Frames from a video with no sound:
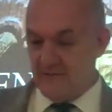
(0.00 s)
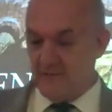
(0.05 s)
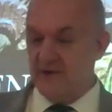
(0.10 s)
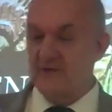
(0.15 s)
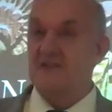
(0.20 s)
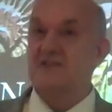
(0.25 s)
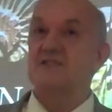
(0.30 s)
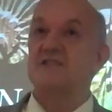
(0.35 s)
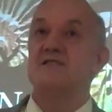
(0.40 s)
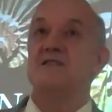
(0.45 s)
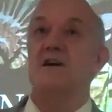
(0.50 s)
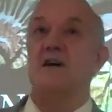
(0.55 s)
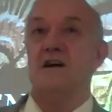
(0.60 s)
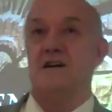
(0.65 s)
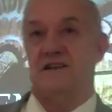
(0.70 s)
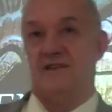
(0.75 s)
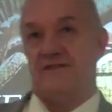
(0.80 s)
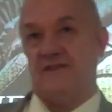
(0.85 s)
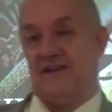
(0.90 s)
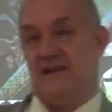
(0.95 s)
but the
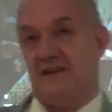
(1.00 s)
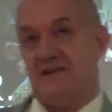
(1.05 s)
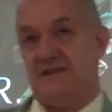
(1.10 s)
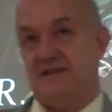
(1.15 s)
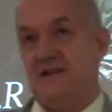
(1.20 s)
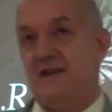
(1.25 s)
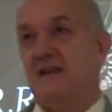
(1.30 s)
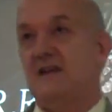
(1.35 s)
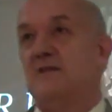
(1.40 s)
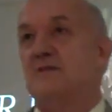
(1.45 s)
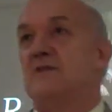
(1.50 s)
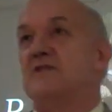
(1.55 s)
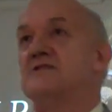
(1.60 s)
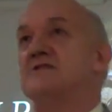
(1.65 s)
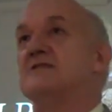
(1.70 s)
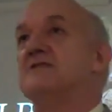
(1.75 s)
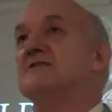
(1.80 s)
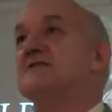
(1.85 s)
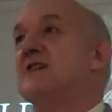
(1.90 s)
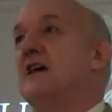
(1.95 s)
start of it
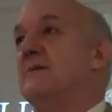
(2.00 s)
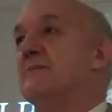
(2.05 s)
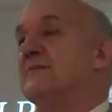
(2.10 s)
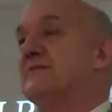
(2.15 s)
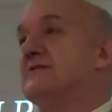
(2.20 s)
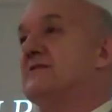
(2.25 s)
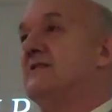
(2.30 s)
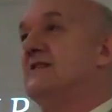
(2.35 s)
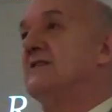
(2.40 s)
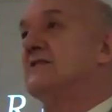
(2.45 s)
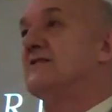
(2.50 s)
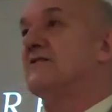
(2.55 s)
was an attempt